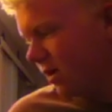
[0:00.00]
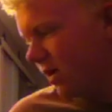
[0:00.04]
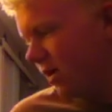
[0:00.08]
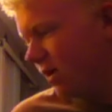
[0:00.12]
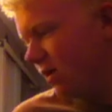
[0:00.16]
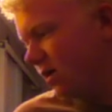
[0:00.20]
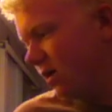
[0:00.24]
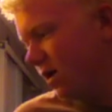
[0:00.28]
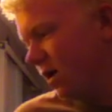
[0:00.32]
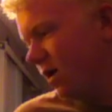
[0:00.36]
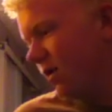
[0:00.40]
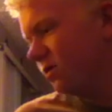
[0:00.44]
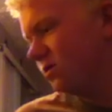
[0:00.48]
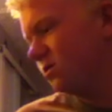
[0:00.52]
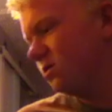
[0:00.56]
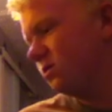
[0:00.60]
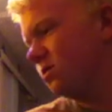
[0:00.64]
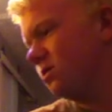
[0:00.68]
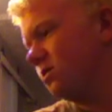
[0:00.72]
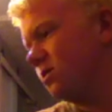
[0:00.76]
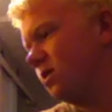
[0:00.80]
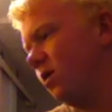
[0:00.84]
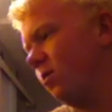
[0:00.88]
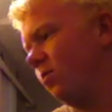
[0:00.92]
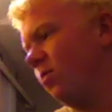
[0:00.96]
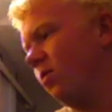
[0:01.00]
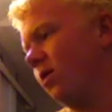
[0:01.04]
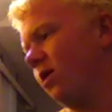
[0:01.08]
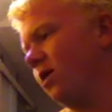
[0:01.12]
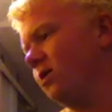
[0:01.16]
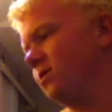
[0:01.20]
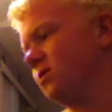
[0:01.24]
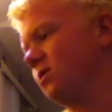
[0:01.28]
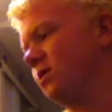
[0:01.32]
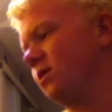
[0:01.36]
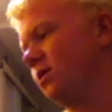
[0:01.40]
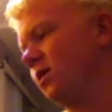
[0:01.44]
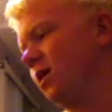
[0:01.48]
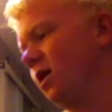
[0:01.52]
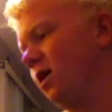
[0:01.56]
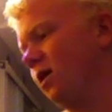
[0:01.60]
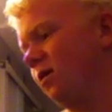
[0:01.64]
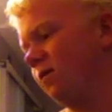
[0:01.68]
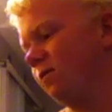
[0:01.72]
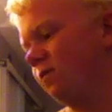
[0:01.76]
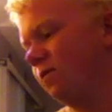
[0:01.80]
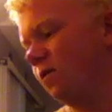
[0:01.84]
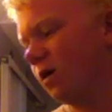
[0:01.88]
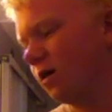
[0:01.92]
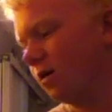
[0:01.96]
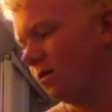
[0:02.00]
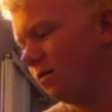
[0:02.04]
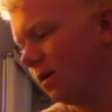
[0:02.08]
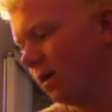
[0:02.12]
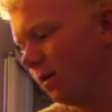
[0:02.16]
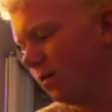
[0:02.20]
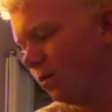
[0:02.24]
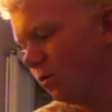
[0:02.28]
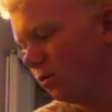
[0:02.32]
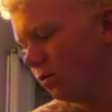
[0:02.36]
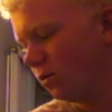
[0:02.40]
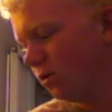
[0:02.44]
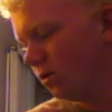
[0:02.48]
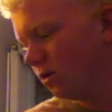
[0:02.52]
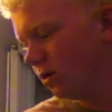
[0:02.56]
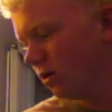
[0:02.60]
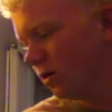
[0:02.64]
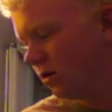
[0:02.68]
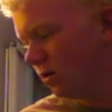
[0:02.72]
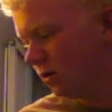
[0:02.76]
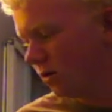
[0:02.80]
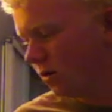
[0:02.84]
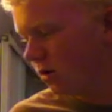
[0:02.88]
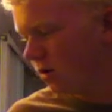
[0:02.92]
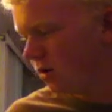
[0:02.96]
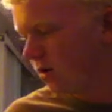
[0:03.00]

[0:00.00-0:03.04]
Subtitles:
Landyachtz, 10 Plaza Canadian fucking maple, you know.